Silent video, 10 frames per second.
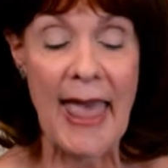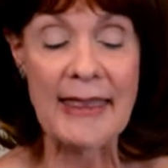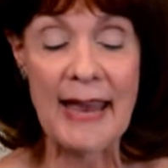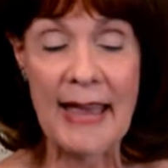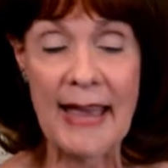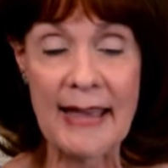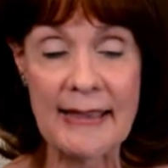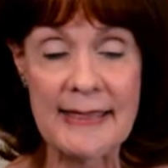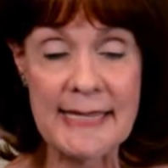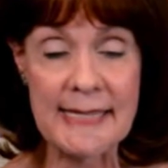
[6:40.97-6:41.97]
And
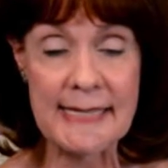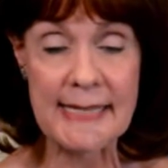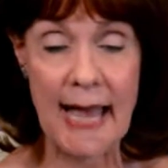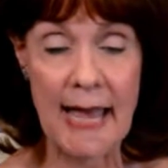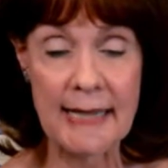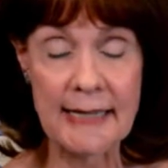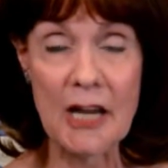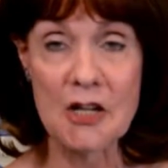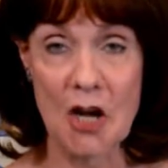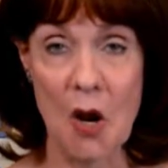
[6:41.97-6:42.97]
this is
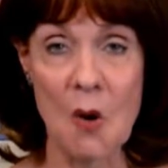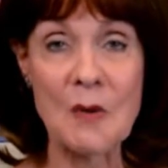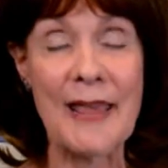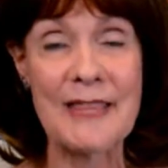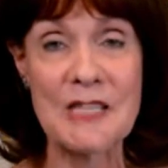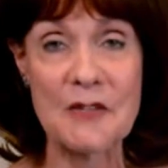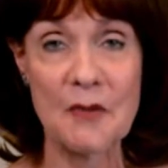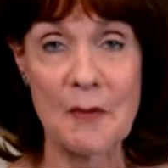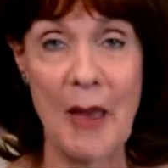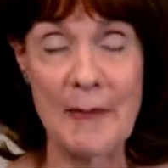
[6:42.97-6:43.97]
unknown. This
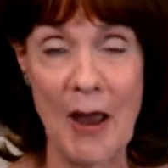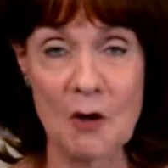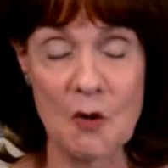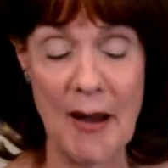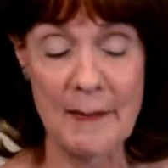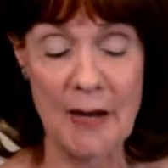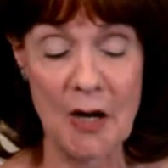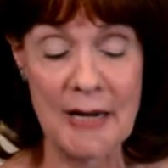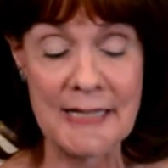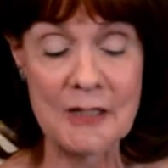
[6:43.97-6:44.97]
is about
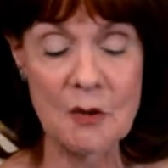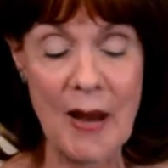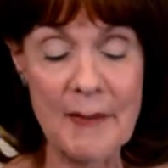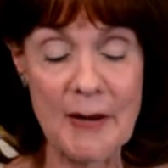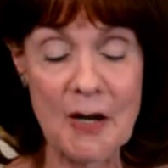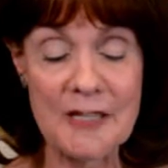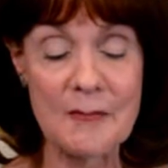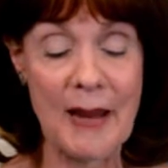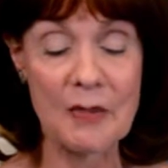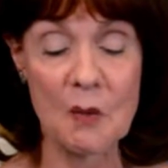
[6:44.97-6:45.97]
grandparents. Grandparents
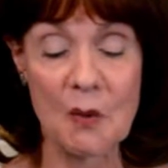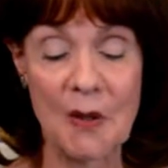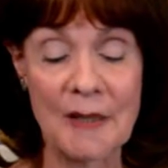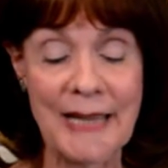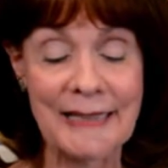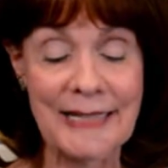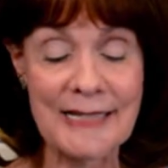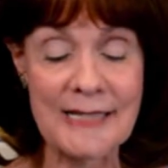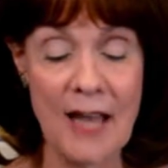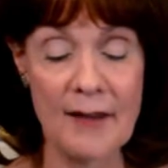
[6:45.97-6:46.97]
make the world a
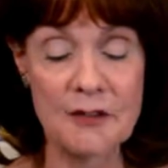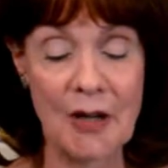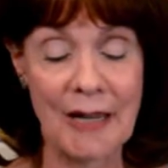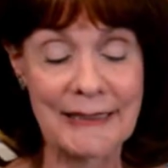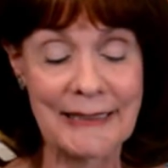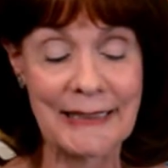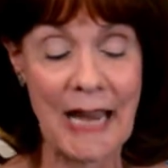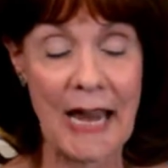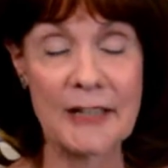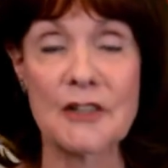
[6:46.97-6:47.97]
little softer, a little
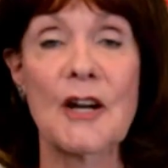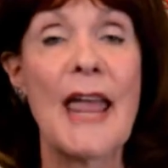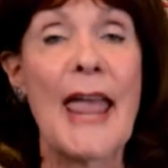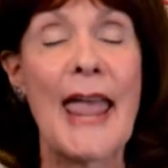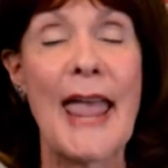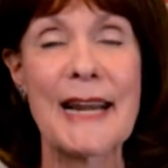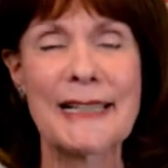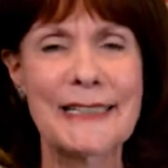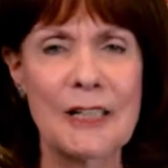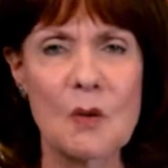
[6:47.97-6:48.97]
kinder, and a
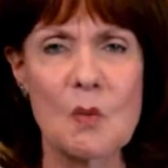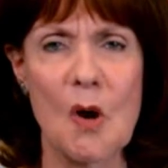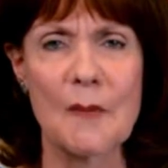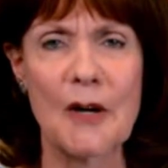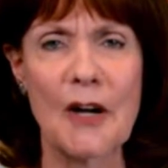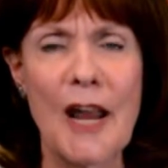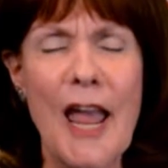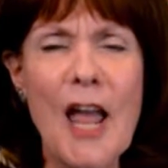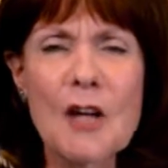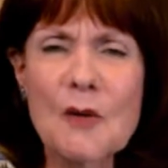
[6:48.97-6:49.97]
little warmer.
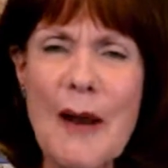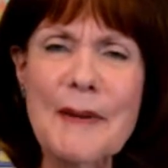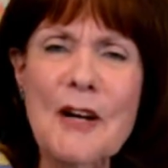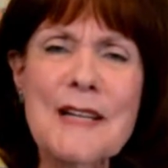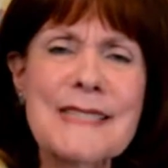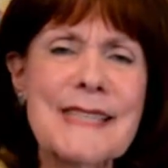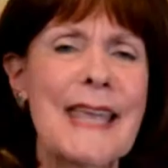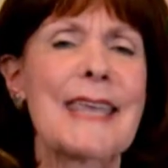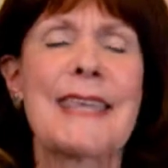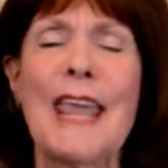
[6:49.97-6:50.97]
Grandparents,
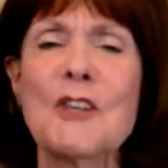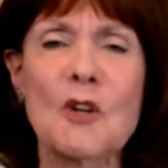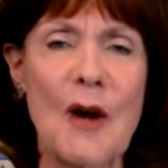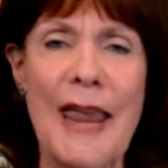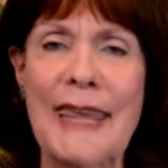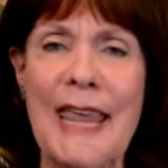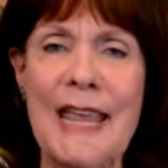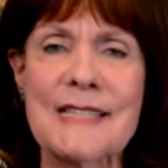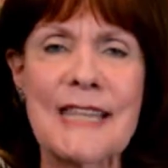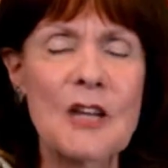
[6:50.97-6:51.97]
get your
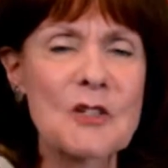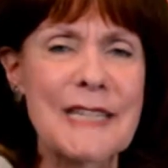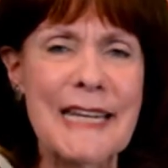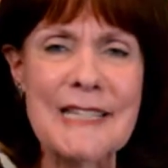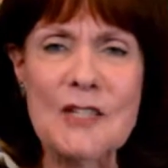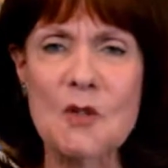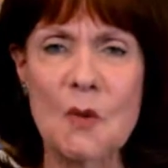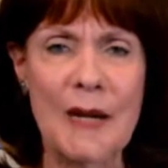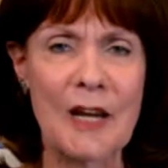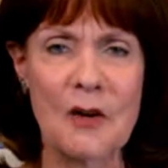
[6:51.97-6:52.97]
grandkids, get your teens and
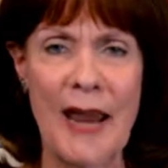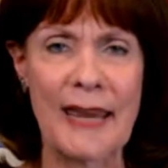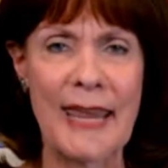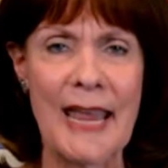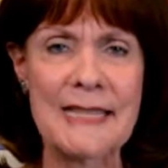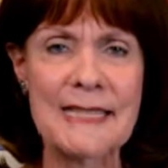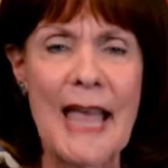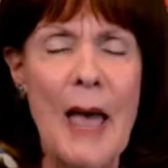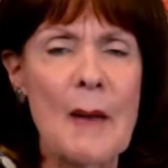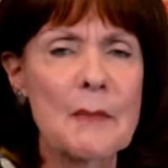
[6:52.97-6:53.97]
tween grandkids,
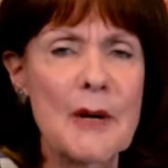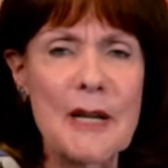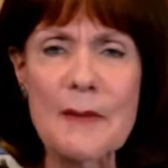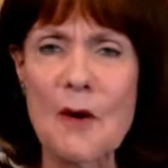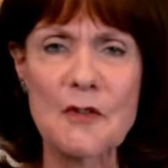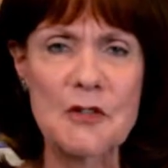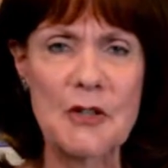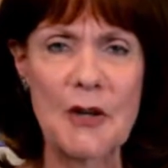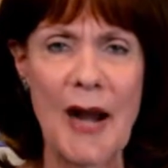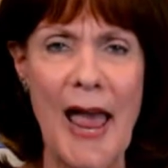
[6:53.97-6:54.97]
bring them over
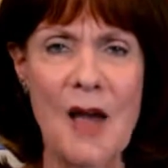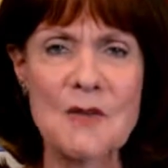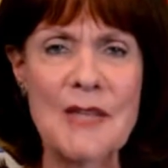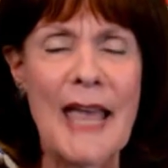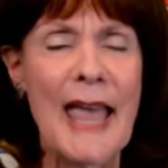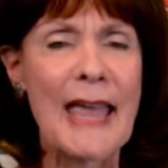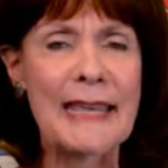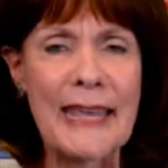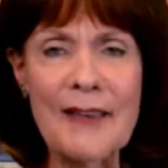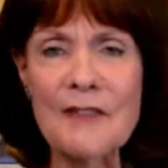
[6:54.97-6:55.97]
to your house,
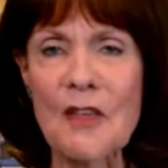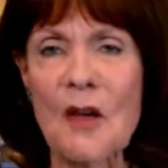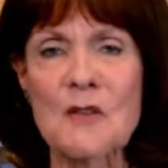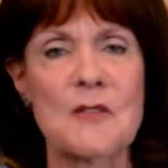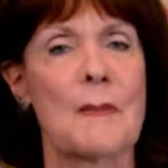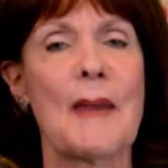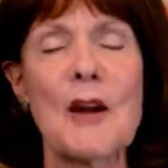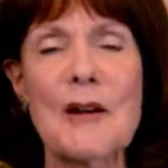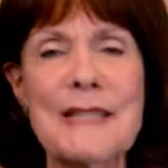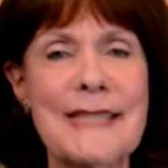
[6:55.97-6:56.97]
give those
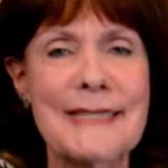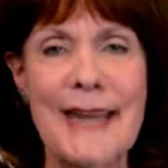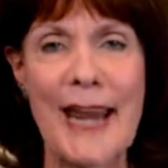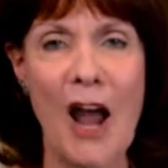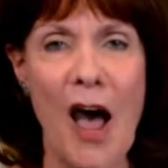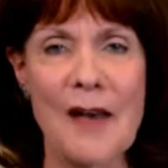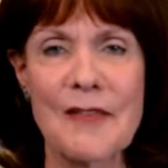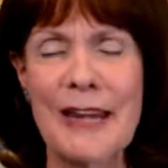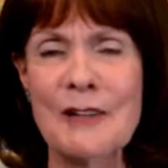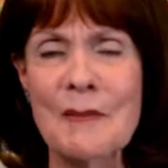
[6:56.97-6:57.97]
parents a day off,
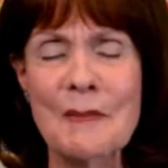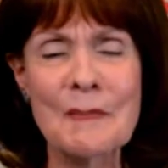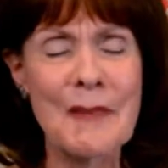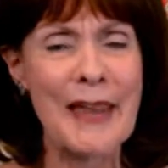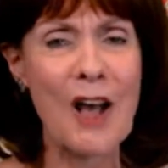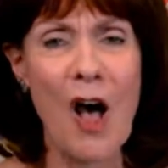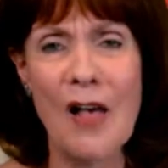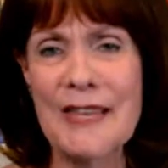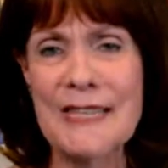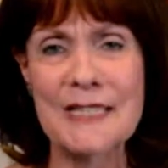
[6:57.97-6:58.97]
and make
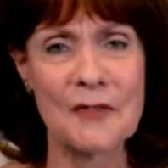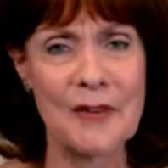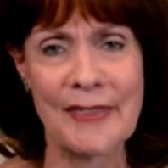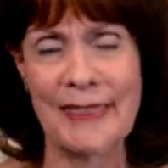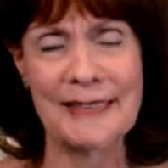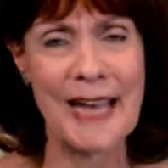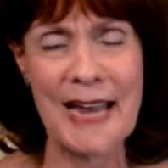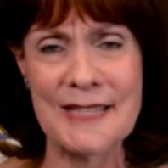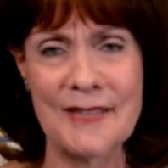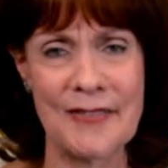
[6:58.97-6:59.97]
all these different
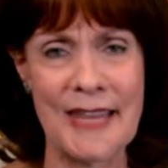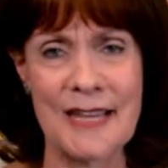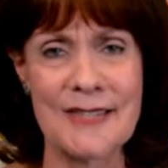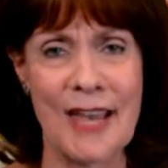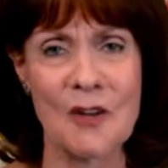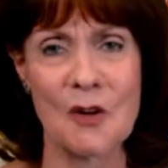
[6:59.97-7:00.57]
kinds of things that your